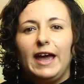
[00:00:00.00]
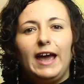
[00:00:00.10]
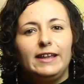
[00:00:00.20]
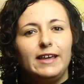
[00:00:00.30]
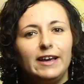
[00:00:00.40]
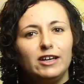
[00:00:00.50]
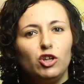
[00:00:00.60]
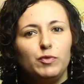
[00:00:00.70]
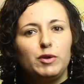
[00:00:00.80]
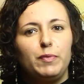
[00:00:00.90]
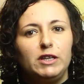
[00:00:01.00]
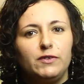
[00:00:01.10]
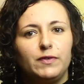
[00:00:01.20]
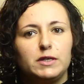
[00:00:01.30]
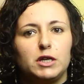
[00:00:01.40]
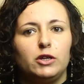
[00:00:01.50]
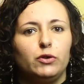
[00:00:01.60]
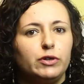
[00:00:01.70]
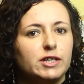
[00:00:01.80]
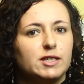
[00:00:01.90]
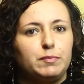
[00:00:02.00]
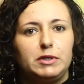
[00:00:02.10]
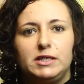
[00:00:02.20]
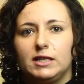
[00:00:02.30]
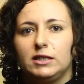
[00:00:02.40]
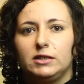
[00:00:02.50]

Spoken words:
And economic benefits are not explicitly